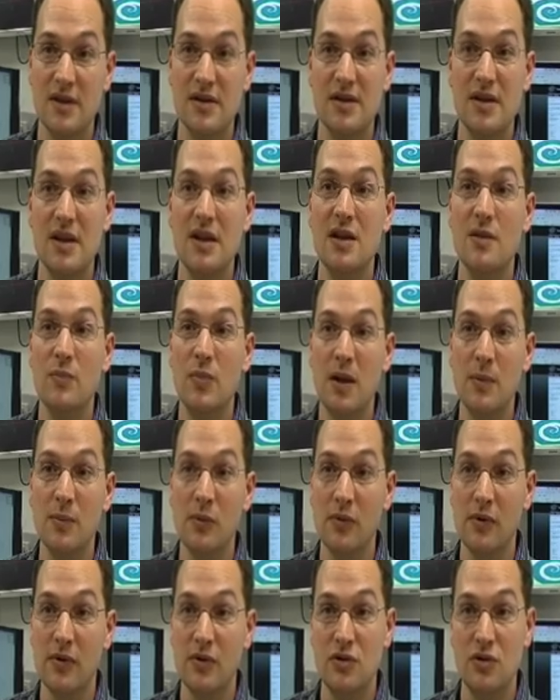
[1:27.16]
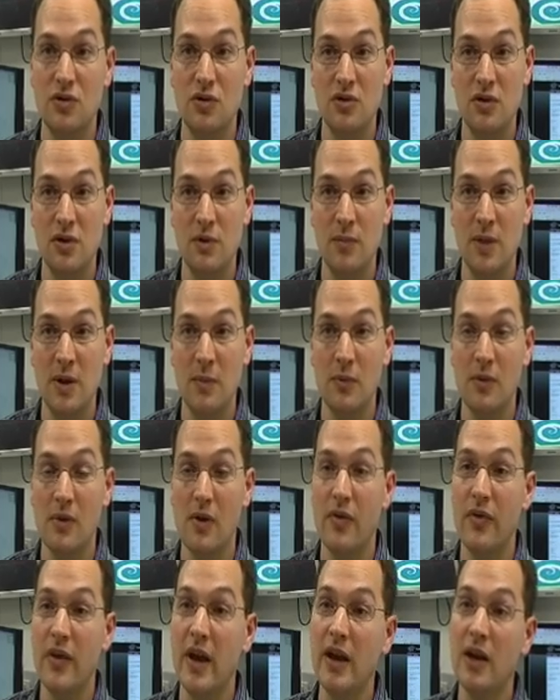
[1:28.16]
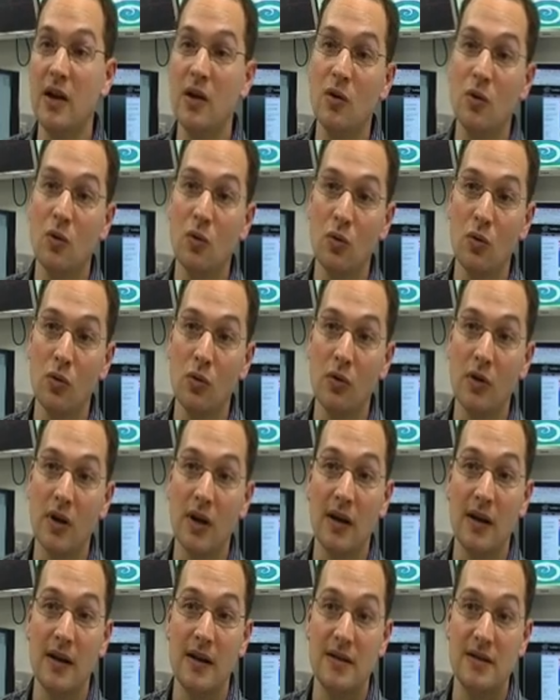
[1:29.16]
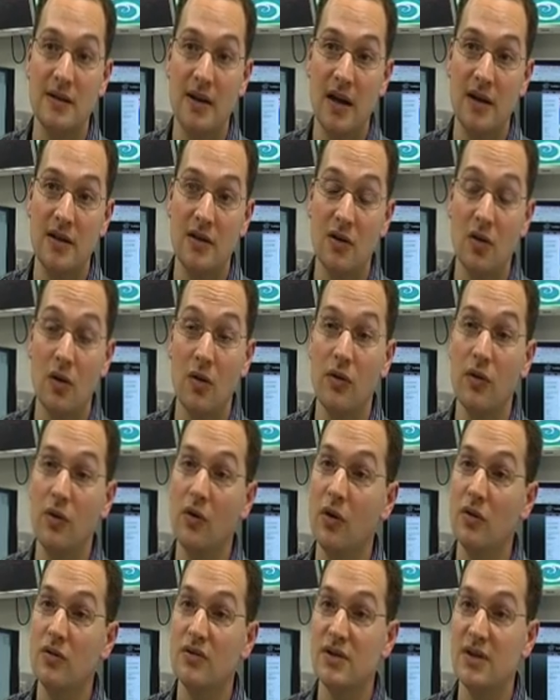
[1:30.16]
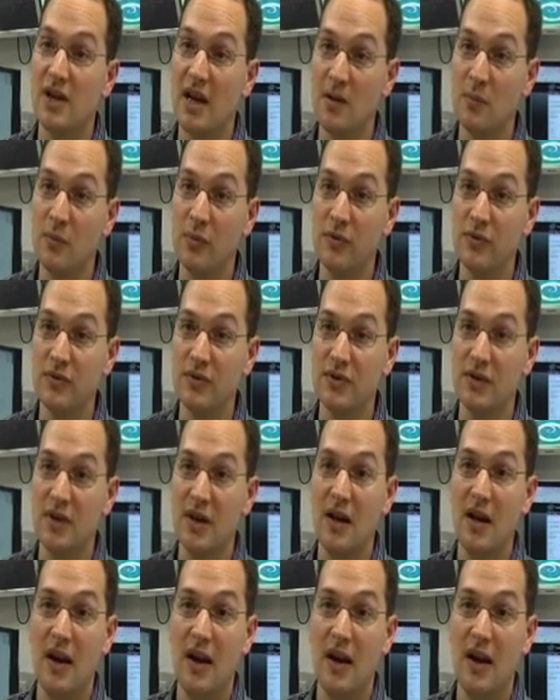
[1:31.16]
senior people, the junior people, they can all collect data on their own samples,